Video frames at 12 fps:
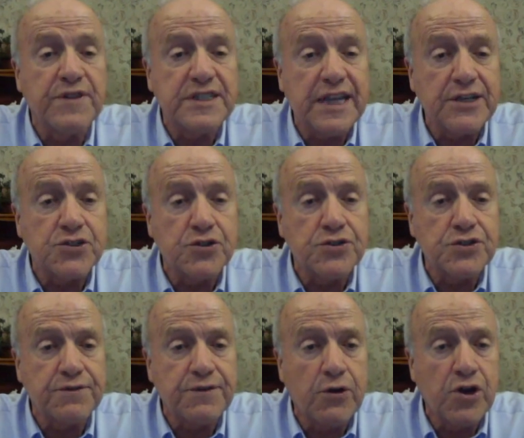assessors
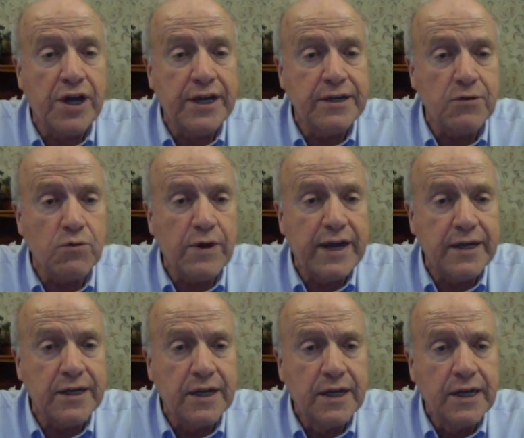to vote on, right?
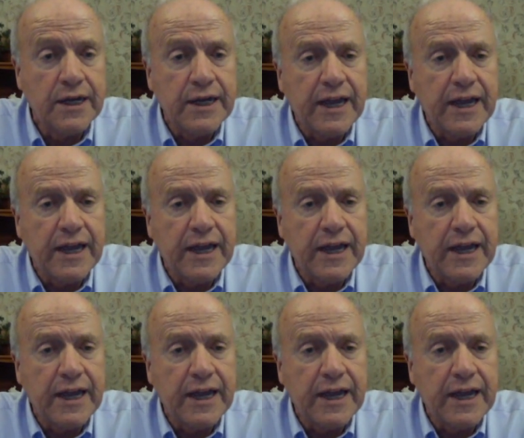Yes.